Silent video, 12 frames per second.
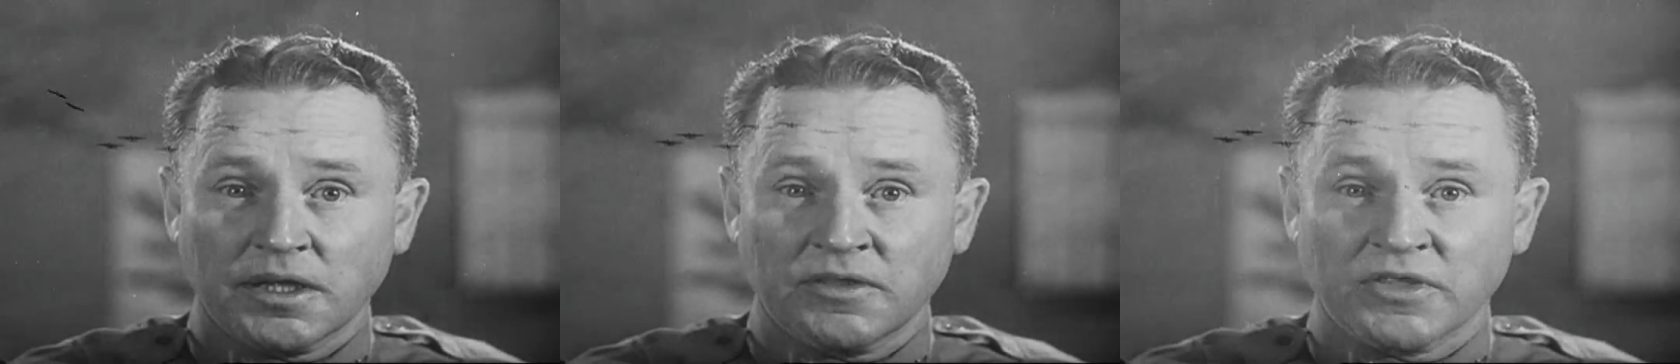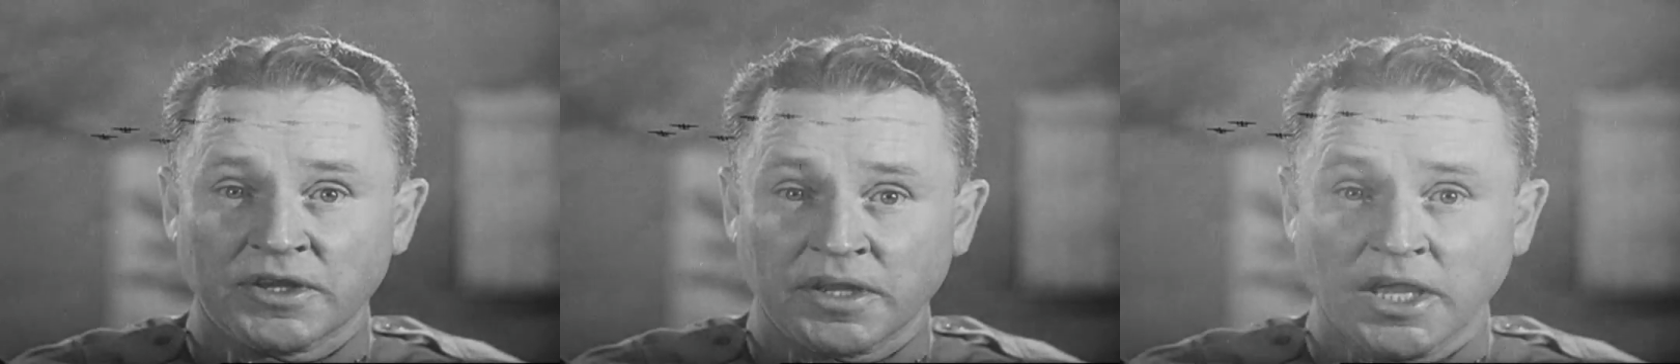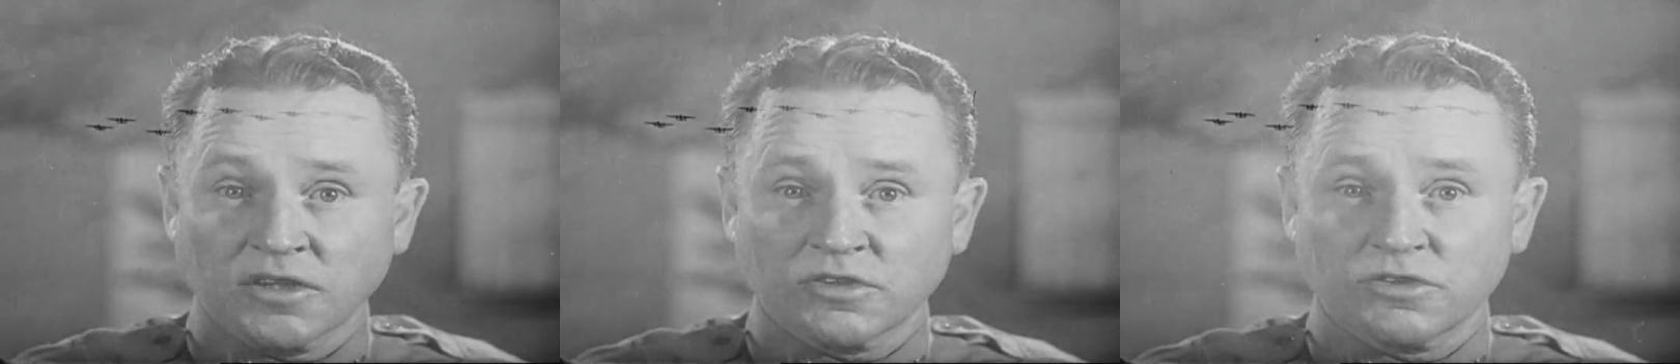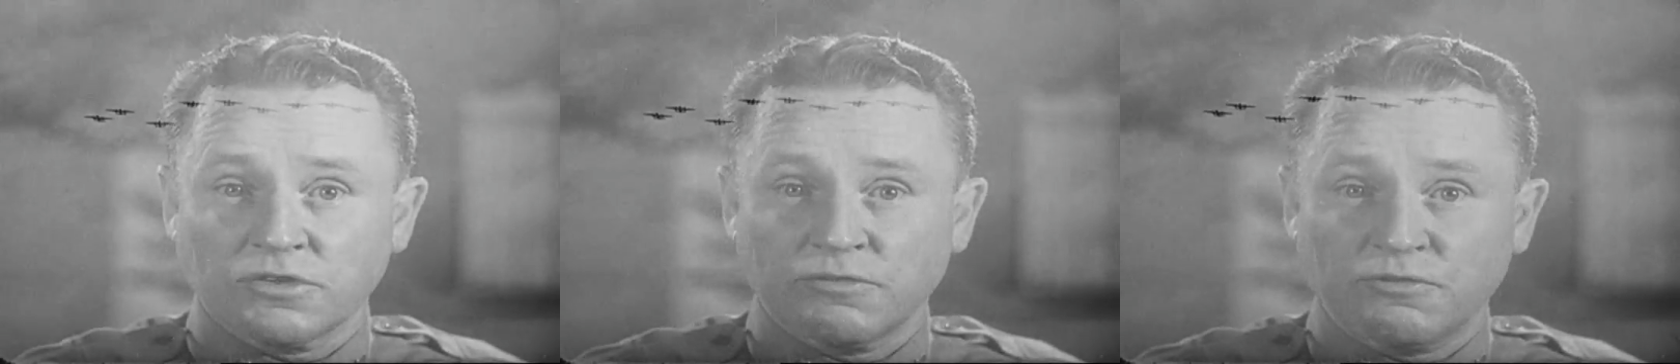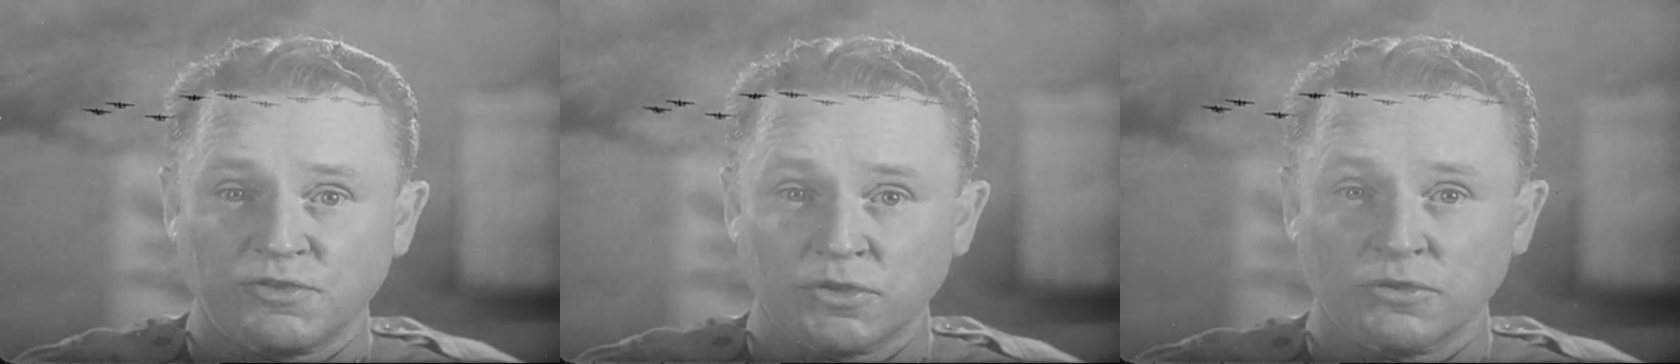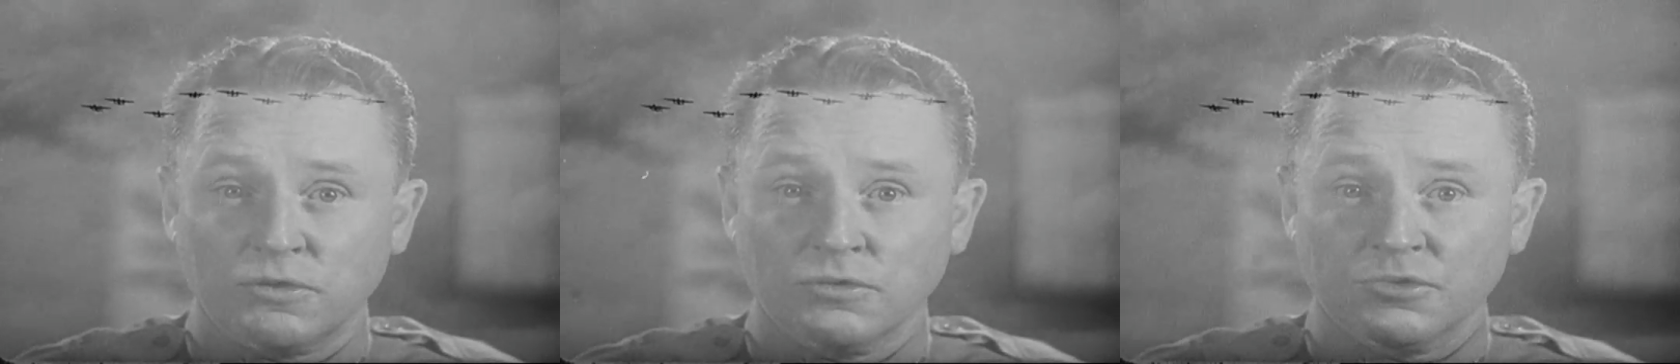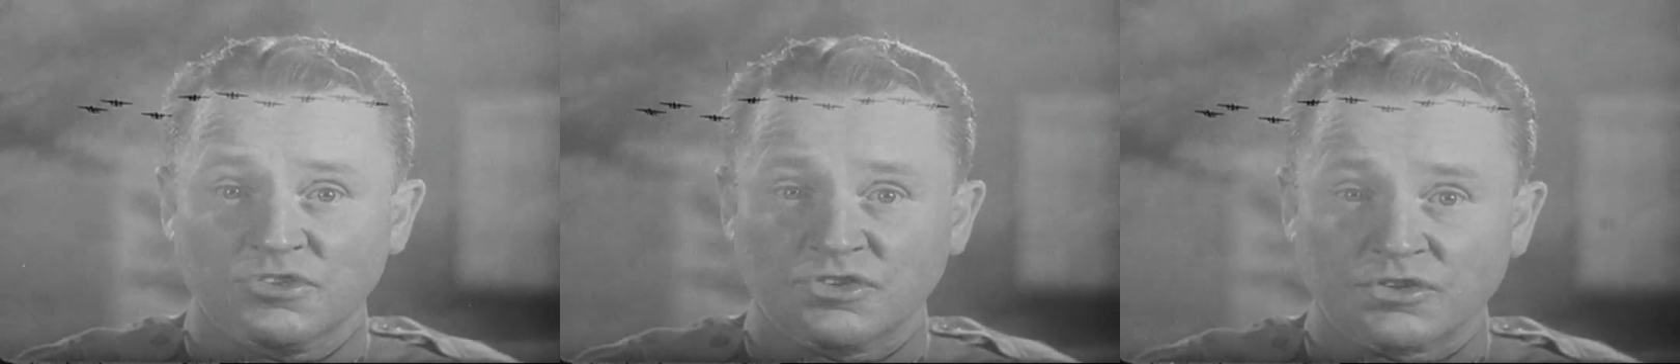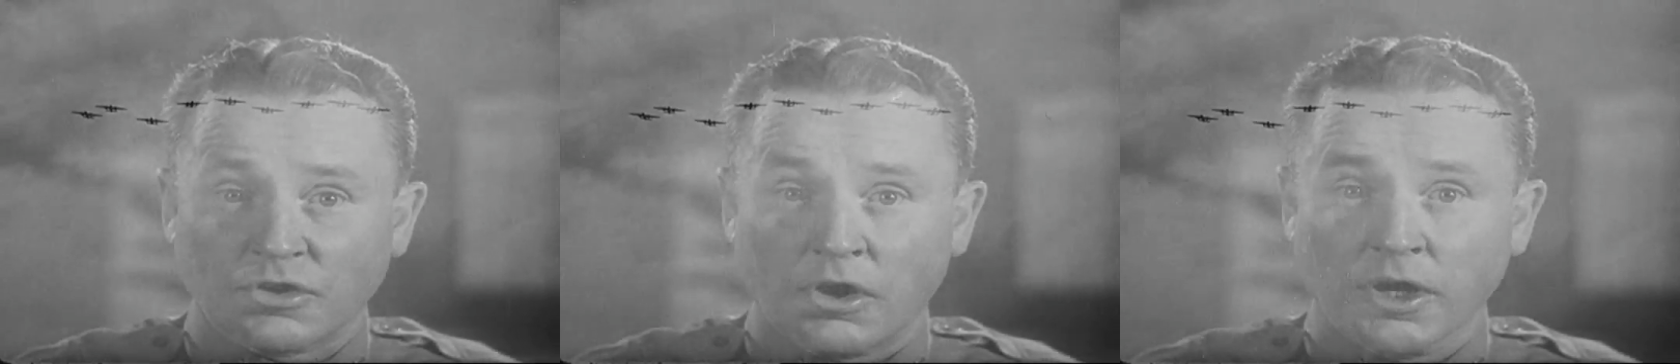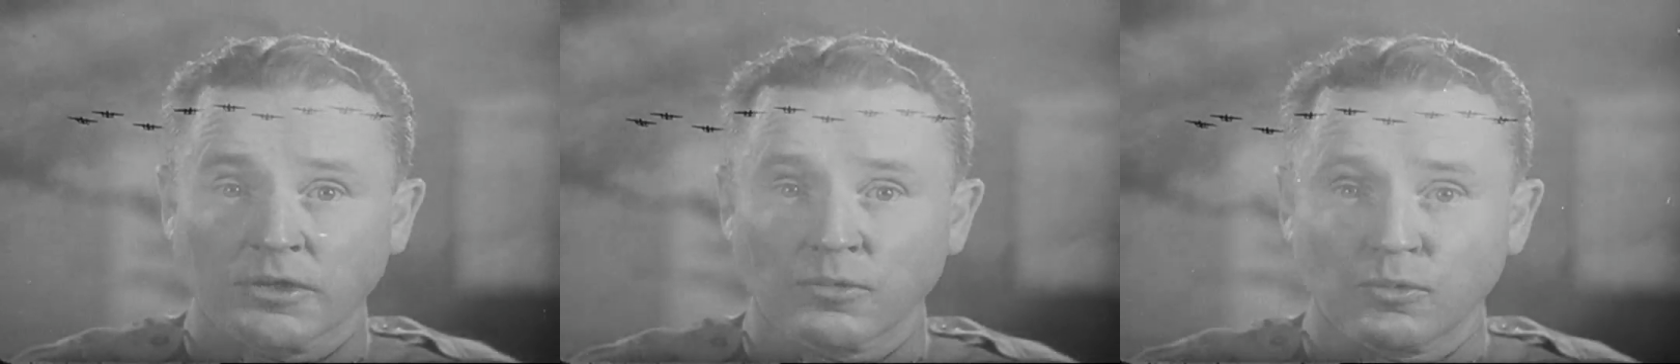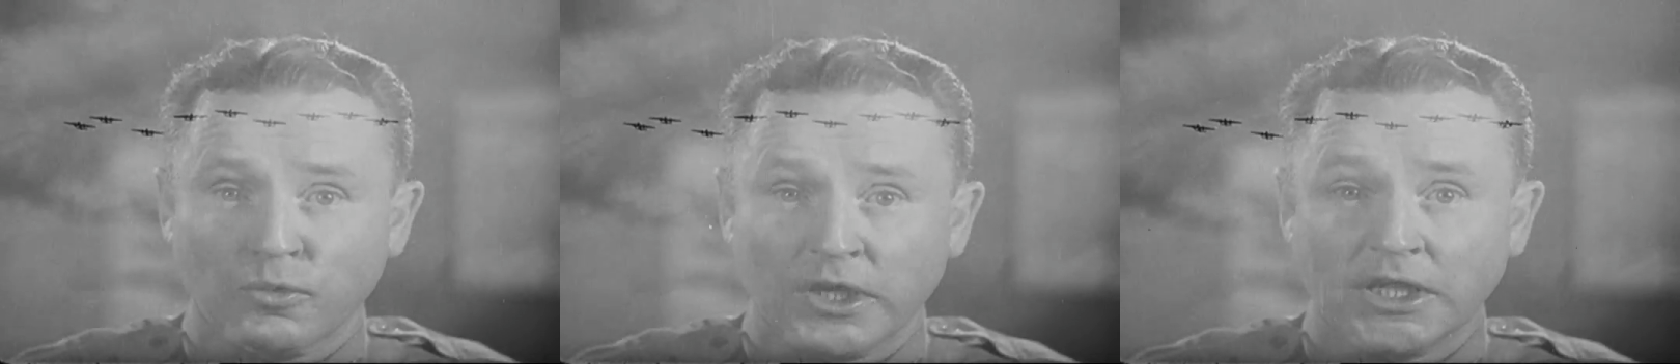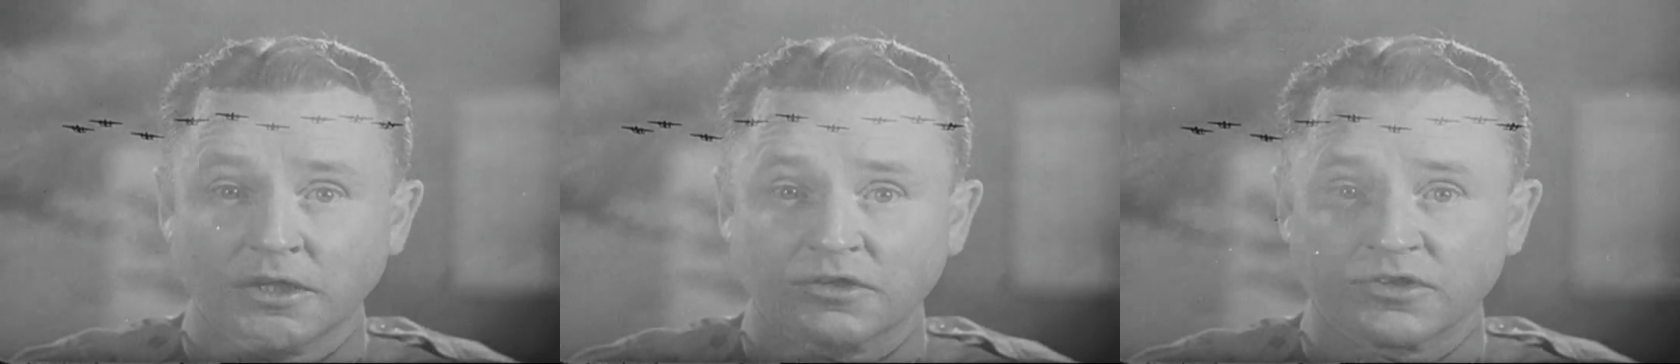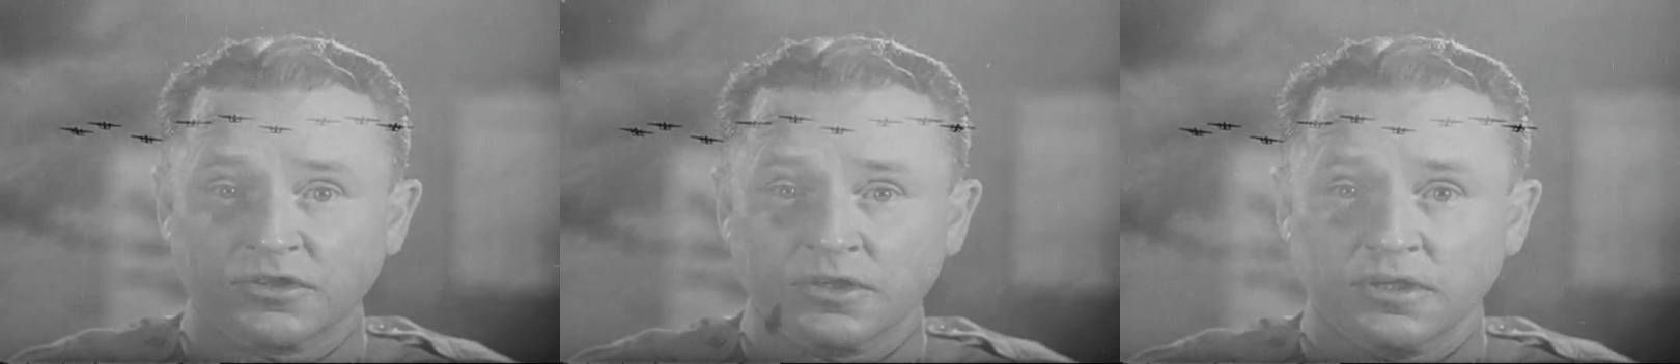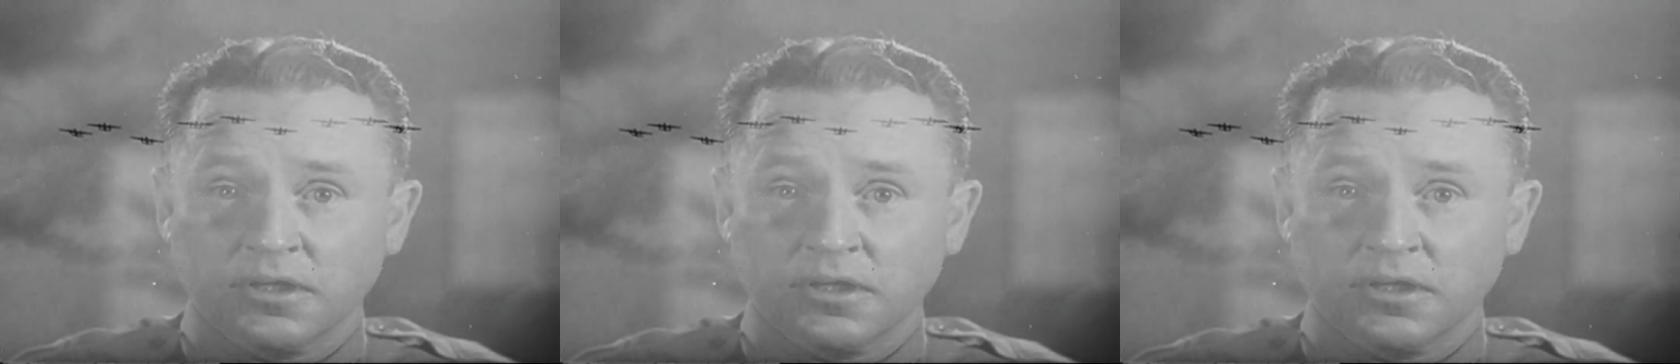In the next few short weeks